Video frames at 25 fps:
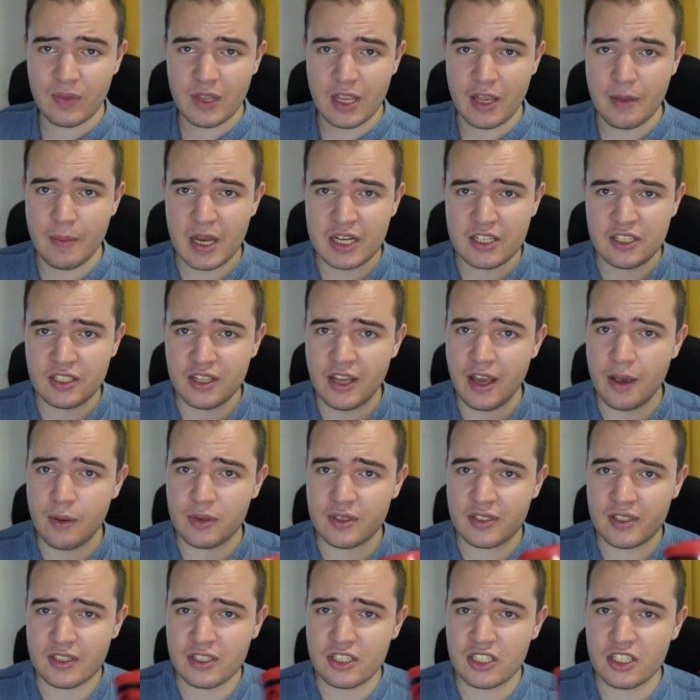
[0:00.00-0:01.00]
Imagine there
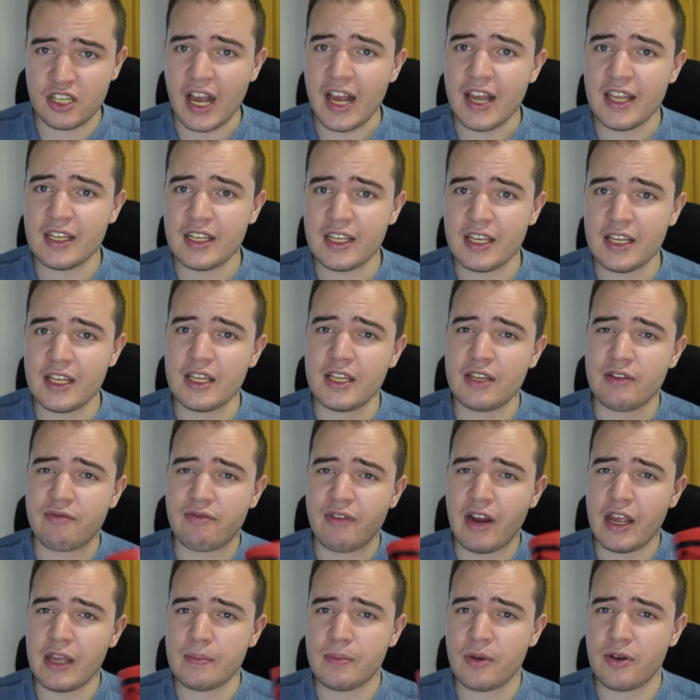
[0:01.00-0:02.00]
was a shiny
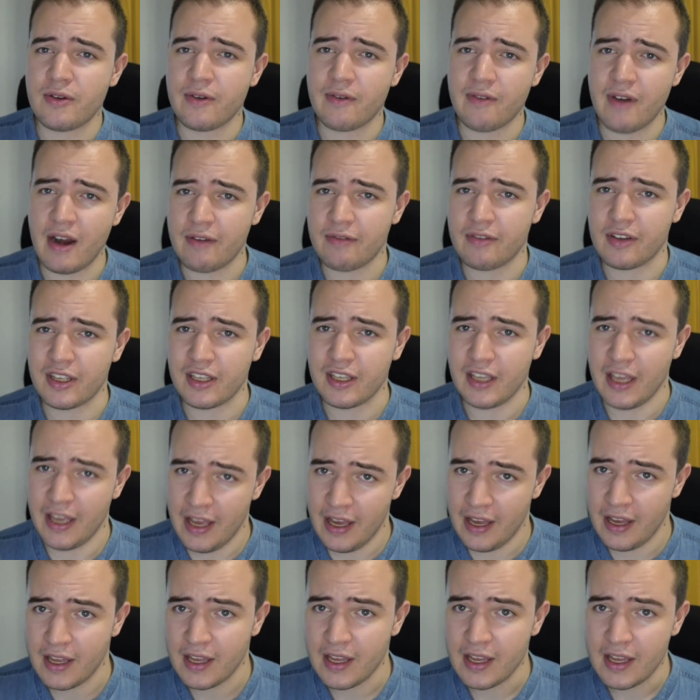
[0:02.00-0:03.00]
rainbow graphic
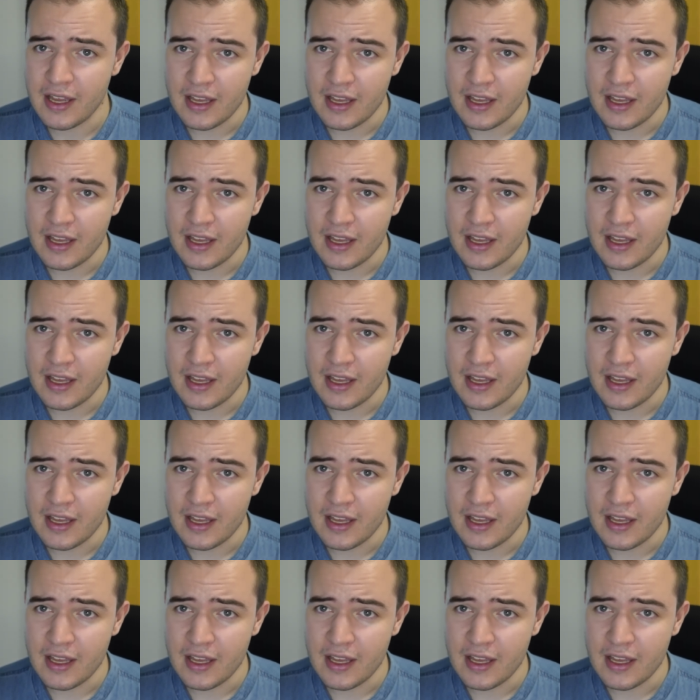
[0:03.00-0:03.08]
here.